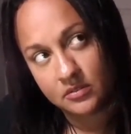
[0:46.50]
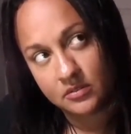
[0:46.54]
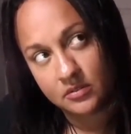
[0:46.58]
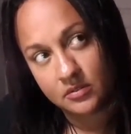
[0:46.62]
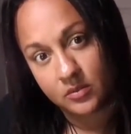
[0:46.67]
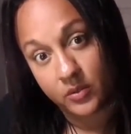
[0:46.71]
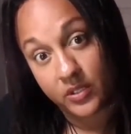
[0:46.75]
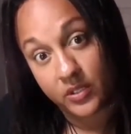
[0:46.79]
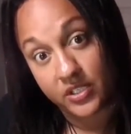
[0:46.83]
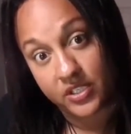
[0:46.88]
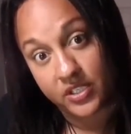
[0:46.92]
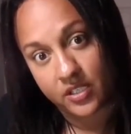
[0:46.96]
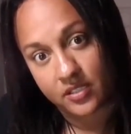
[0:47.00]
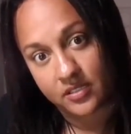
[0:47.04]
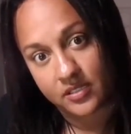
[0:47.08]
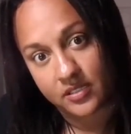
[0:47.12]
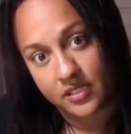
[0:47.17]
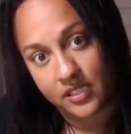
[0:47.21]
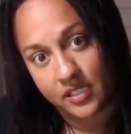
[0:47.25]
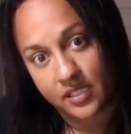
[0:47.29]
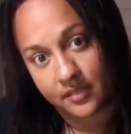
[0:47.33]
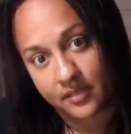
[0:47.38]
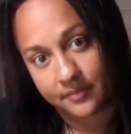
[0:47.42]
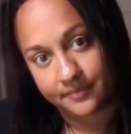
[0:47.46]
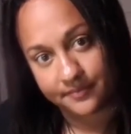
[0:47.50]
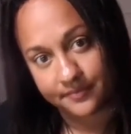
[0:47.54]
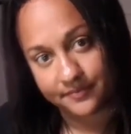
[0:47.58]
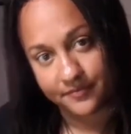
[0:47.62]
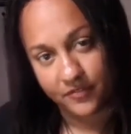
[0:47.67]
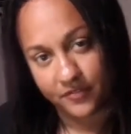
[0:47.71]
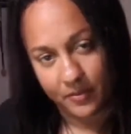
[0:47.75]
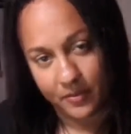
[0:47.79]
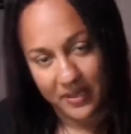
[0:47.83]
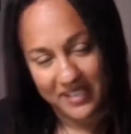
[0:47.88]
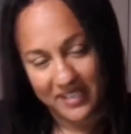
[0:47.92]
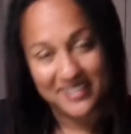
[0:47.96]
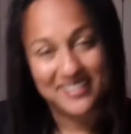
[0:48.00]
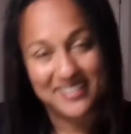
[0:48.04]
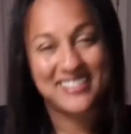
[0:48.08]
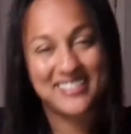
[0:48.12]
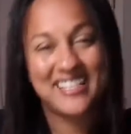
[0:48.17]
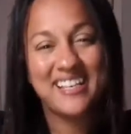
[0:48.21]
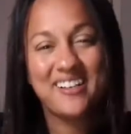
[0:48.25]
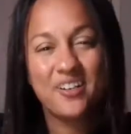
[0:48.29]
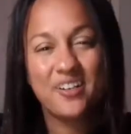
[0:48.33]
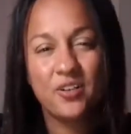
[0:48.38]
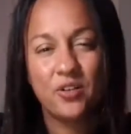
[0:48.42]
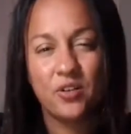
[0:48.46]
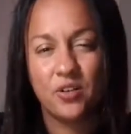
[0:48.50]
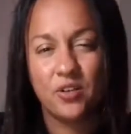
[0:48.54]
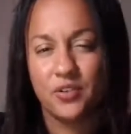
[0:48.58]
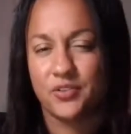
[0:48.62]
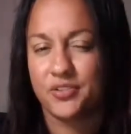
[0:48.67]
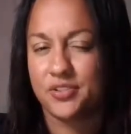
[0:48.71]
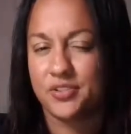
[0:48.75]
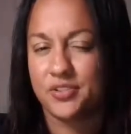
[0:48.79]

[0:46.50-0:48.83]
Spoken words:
We shall see. For my single